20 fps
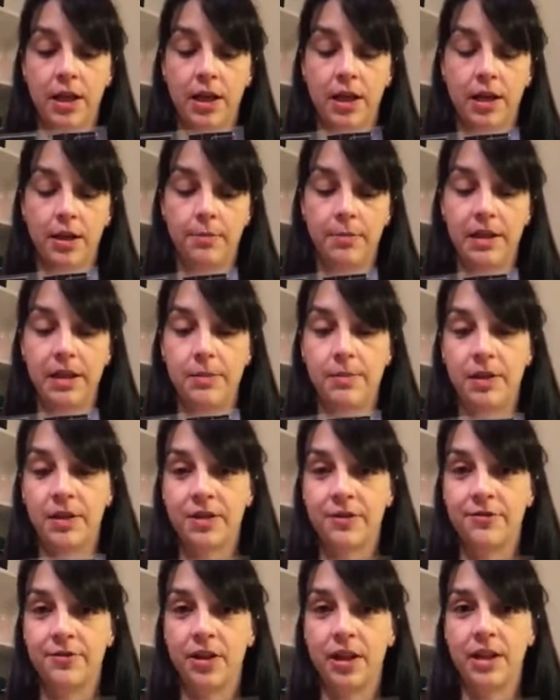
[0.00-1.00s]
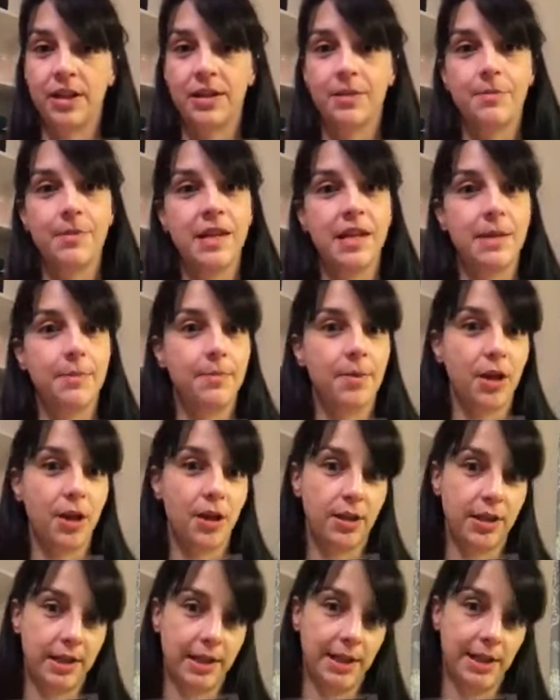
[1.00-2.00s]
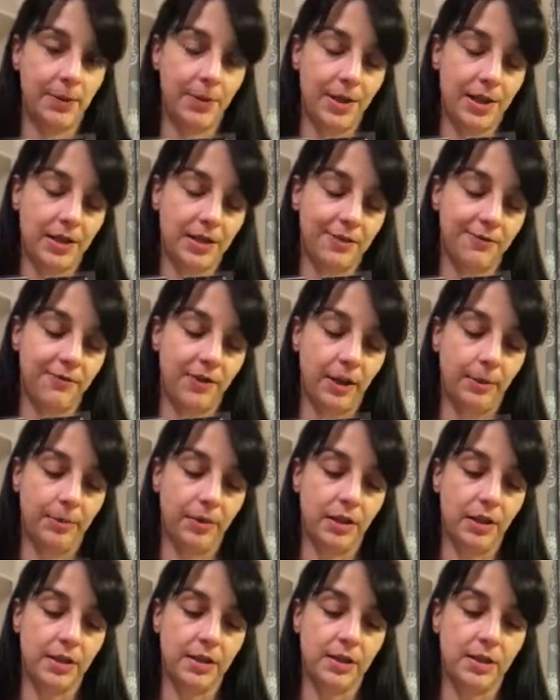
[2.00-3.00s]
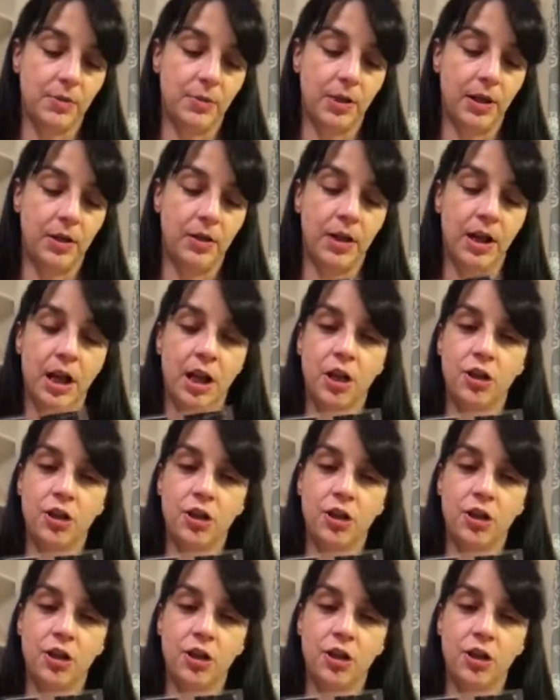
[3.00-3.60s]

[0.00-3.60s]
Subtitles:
mini butterflies, mini bird silhouettes are fabulous as well,